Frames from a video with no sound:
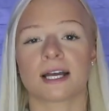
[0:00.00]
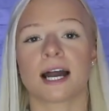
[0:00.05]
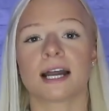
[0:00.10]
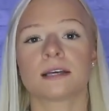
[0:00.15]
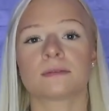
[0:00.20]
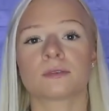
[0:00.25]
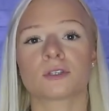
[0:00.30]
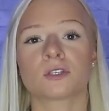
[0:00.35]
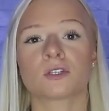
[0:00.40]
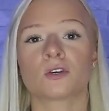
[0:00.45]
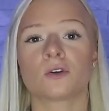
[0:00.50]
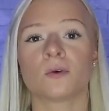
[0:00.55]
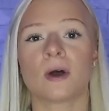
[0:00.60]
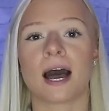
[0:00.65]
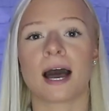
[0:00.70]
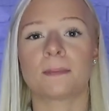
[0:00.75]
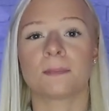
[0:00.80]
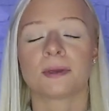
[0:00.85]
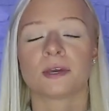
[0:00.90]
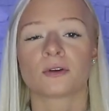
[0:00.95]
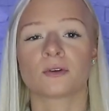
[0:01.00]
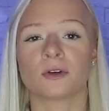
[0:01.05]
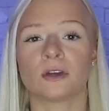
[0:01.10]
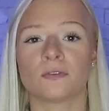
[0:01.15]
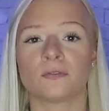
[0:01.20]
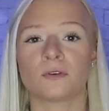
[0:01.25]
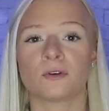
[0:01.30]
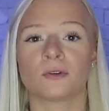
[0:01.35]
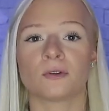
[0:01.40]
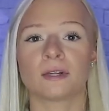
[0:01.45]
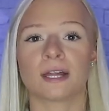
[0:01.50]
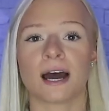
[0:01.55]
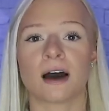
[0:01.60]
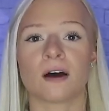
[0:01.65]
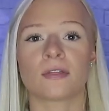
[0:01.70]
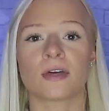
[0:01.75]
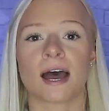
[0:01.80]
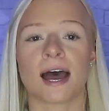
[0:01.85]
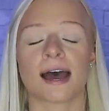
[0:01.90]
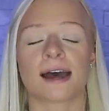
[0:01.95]
I am so happy and grateful
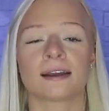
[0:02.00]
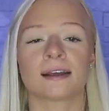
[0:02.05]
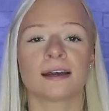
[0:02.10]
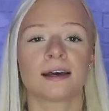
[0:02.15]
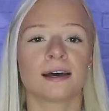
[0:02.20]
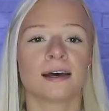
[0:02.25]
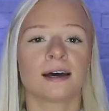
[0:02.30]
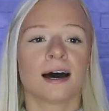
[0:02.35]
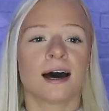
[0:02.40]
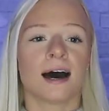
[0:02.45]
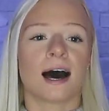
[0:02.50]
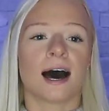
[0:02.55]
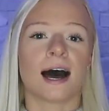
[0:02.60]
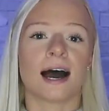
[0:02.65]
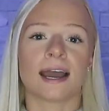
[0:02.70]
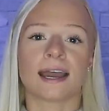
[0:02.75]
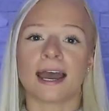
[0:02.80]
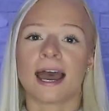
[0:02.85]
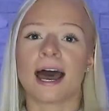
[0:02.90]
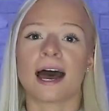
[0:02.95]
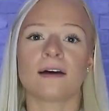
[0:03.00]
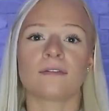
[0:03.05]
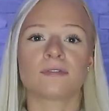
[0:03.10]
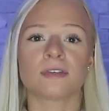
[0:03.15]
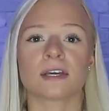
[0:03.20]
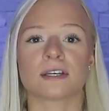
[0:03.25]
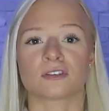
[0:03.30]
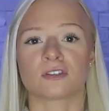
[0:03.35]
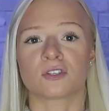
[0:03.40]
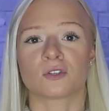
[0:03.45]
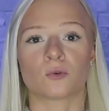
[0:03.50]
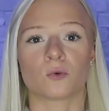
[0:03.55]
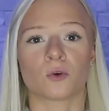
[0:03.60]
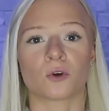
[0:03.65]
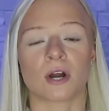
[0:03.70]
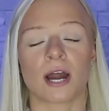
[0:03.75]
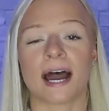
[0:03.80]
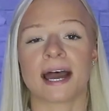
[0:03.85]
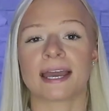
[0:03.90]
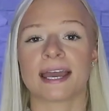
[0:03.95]
now that I have this,"
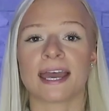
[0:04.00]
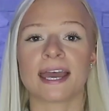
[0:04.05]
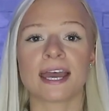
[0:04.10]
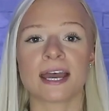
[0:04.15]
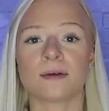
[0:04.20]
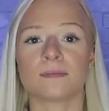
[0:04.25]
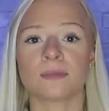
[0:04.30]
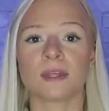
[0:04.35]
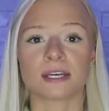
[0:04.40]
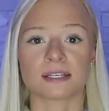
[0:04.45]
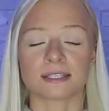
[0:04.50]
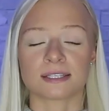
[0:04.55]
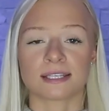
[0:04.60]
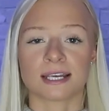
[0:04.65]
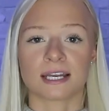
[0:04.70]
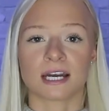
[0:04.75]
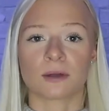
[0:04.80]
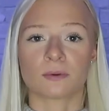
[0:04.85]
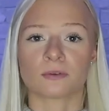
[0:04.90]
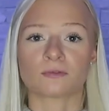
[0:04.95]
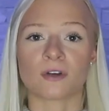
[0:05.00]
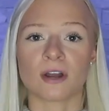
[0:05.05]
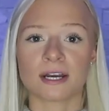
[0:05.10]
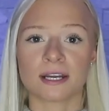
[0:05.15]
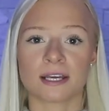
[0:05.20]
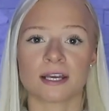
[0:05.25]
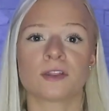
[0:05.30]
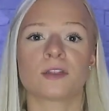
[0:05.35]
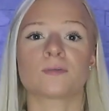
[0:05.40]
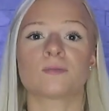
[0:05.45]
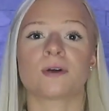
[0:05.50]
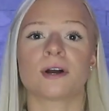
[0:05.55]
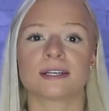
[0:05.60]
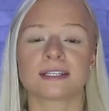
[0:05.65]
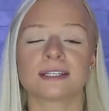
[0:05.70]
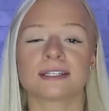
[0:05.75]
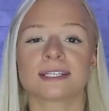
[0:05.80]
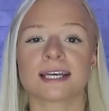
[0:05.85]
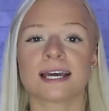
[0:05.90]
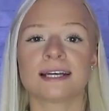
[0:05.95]
or "I am this," and I would write it in the
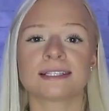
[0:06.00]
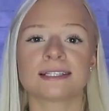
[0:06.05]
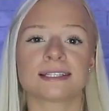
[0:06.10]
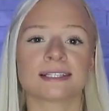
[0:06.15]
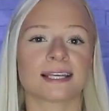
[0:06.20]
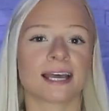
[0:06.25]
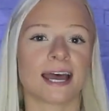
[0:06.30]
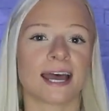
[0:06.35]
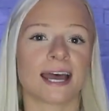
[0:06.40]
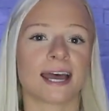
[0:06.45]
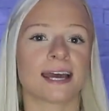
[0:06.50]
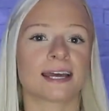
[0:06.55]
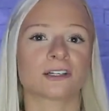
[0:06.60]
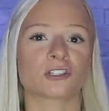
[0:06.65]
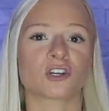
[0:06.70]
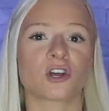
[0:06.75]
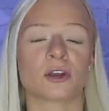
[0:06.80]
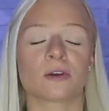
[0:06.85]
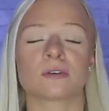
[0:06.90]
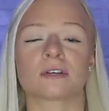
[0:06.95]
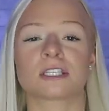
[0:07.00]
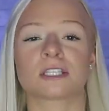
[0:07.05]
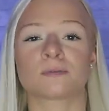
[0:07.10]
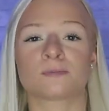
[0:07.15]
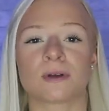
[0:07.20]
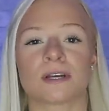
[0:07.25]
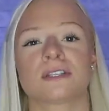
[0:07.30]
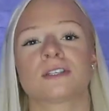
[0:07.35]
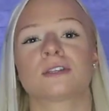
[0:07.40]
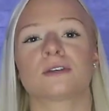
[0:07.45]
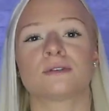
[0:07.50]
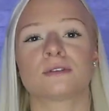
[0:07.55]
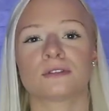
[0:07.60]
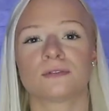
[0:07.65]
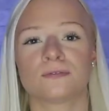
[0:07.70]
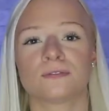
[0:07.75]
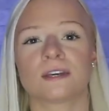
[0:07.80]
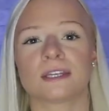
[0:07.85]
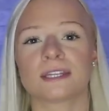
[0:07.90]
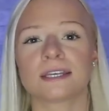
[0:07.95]
present tense and try to express those
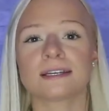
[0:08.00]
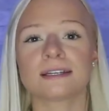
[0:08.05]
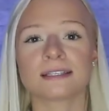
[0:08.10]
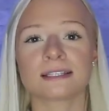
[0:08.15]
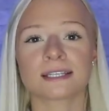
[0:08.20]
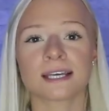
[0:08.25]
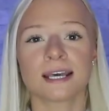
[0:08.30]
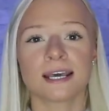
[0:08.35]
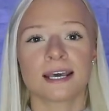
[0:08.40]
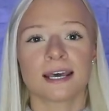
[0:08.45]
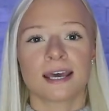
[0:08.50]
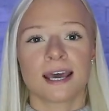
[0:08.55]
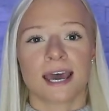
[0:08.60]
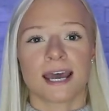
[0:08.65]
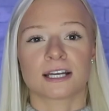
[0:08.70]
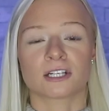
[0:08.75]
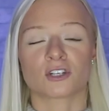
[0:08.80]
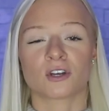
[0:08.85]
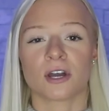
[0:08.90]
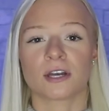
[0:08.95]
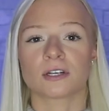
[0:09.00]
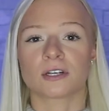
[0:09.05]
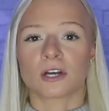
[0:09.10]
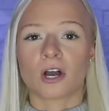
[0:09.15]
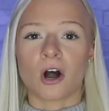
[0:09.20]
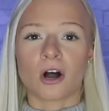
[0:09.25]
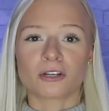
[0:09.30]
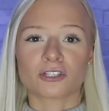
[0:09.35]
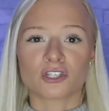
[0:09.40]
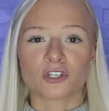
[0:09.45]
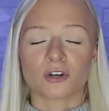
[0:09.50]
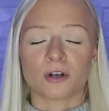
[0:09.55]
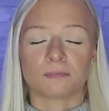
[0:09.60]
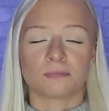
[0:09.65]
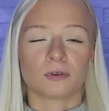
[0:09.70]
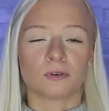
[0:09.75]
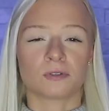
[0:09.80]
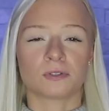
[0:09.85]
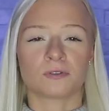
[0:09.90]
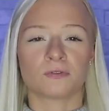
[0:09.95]
feelings and try to conjure up
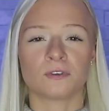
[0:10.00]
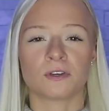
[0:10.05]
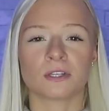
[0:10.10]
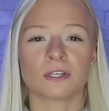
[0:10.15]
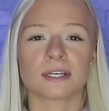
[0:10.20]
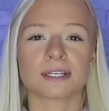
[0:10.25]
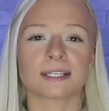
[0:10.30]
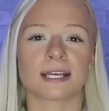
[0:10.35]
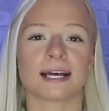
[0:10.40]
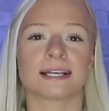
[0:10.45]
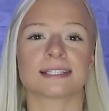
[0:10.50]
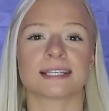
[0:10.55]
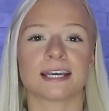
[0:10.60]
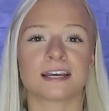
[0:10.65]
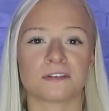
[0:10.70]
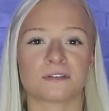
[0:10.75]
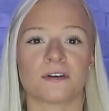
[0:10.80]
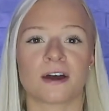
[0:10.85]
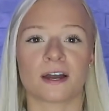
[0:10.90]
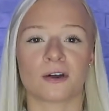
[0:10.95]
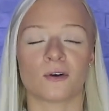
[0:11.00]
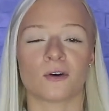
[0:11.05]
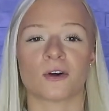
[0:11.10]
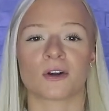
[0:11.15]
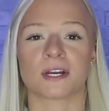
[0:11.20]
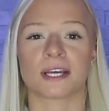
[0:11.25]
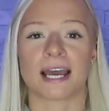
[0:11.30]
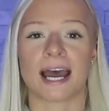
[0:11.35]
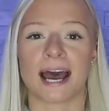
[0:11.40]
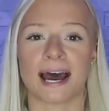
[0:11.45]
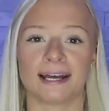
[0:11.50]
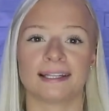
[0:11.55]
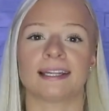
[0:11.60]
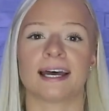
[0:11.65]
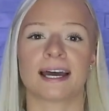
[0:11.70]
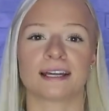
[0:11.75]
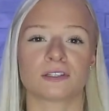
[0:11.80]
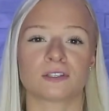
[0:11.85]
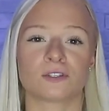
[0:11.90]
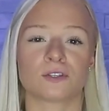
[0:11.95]
those feelings as if I already had
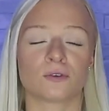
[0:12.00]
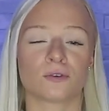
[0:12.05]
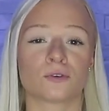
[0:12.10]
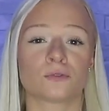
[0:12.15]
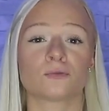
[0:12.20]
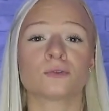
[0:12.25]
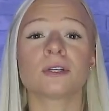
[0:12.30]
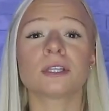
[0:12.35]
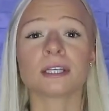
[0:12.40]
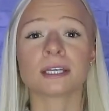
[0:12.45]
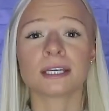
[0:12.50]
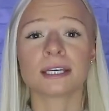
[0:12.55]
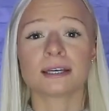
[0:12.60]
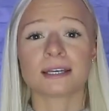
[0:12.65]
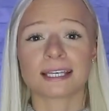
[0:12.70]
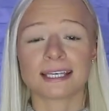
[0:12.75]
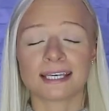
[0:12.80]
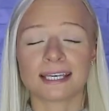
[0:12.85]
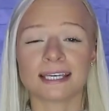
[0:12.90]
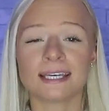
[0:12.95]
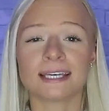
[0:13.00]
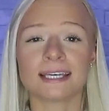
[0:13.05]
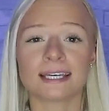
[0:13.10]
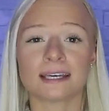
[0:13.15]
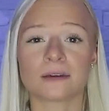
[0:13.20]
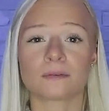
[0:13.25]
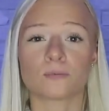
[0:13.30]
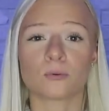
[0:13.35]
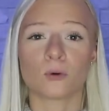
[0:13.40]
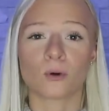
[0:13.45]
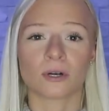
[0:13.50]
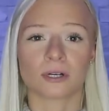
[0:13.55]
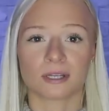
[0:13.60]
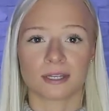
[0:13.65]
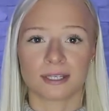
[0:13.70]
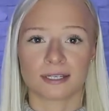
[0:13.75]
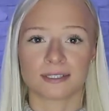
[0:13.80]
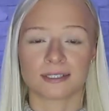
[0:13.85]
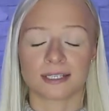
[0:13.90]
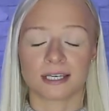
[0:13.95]
that. So the really key
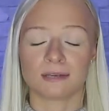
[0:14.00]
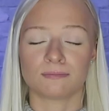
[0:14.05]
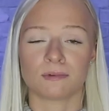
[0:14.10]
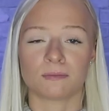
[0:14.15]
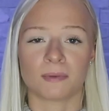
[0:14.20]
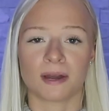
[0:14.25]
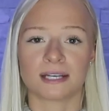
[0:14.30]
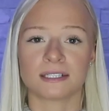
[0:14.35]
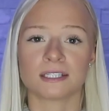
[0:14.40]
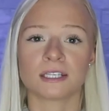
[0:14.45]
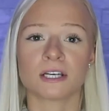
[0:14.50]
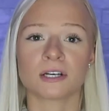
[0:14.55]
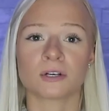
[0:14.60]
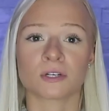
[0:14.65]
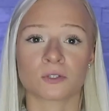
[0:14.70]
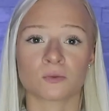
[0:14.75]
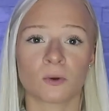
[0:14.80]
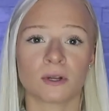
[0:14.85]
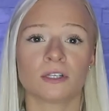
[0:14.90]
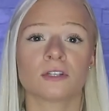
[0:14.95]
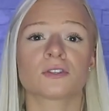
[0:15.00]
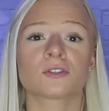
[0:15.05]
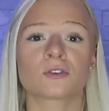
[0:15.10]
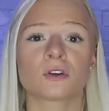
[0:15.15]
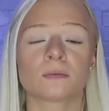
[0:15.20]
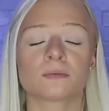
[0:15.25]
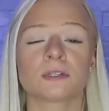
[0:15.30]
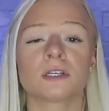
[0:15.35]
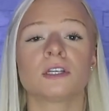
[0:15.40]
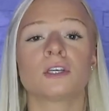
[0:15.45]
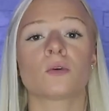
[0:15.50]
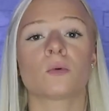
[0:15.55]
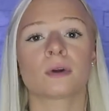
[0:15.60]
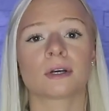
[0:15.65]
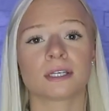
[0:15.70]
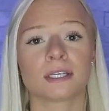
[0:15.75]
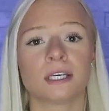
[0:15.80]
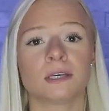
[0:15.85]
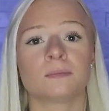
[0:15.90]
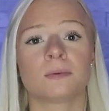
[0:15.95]
important thing to keep in mind here is when you're scripting, you
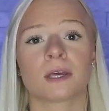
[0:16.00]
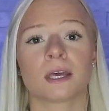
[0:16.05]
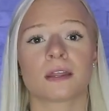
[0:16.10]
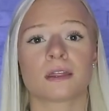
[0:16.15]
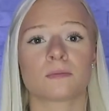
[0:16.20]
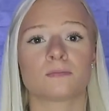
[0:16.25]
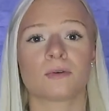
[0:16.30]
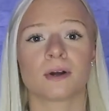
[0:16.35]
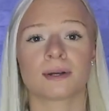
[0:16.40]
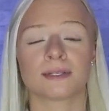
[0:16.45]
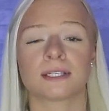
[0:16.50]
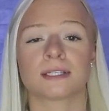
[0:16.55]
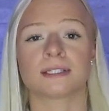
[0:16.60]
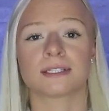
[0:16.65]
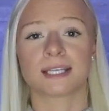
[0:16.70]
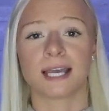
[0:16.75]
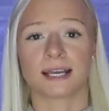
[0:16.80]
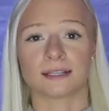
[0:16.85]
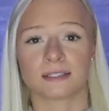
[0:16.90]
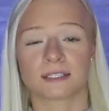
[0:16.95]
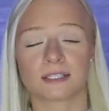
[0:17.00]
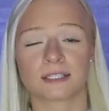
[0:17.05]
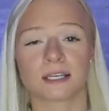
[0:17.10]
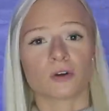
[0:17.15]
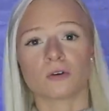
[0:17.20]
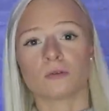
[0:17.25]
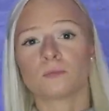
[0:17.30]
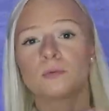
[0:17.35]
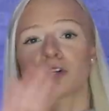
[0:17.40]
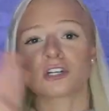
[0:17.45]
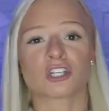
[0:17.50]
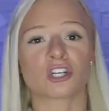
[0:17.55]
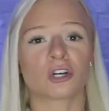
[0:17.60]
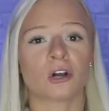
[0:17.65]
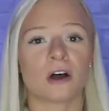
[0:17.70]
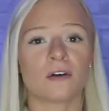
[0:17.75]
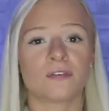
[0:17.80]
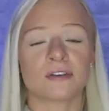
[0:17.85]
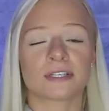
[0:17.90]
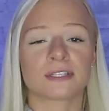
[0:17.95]
want to keep it in the present tense. Don't push it
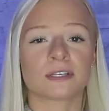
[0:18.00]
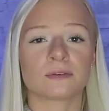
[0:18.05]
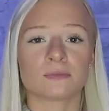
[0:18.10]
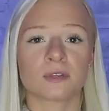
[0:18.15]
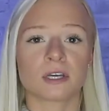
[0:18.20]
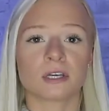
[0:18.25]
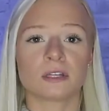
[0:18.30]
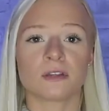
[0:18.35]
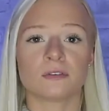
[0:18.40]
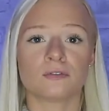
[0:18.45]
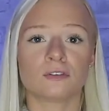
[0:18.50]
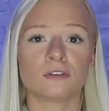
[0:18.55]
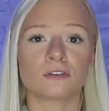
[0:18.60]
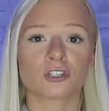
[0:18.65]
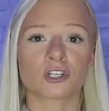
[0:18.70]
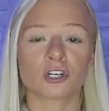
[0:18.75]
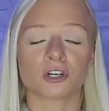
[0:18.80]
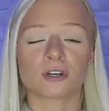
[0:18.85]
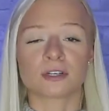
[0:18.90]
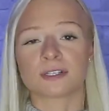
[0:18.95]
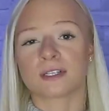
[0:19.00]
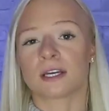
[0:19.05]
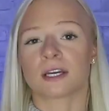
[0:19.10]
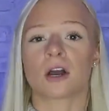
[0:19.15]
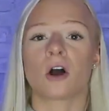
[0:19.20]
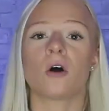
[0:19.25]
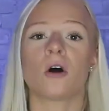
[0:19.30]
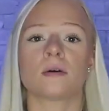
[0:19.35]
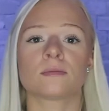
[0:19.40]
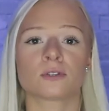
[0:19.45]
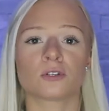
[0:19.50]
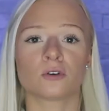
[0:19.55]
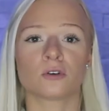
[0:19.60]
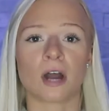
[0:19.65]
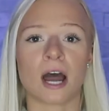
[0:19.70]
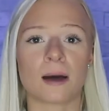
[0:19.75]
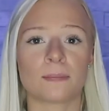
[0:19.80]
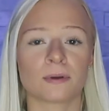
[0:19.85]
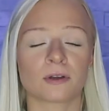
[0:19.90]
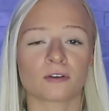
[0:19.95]
off as something in the future as like, "Oh, I'm so
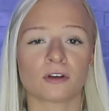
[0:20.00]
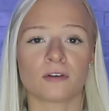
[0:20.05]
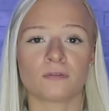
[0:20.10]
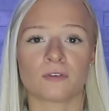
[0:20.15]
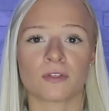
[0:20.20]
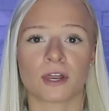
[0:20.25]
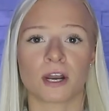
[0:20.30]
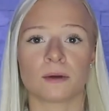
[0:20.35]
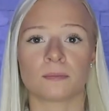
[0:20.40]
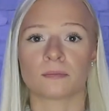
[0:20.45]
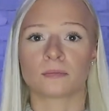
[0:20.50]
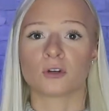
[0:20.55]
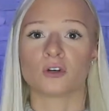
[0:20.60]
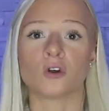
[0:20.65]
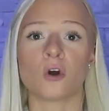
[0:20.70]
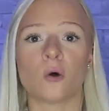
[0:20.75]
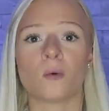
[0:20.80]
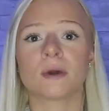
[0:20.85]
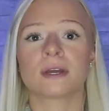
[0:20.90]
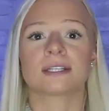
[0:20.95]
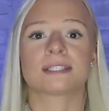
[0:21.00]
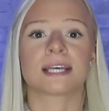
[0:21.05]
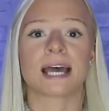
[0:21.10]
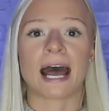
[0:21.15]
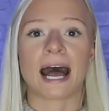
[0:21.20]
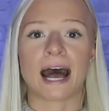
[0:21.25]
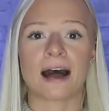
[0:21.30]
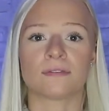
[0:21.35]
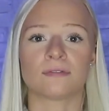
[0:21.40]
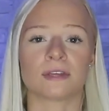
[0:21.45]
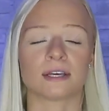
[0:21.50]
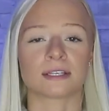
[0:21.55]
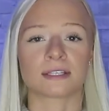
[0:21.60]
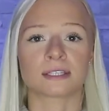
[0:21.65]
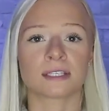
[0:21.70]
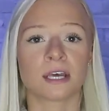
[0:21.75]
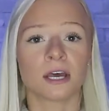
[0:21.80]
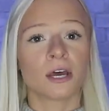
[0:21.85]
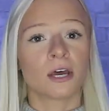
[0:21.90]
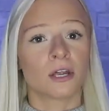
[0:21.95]
happy and grateful that I'm going to have this."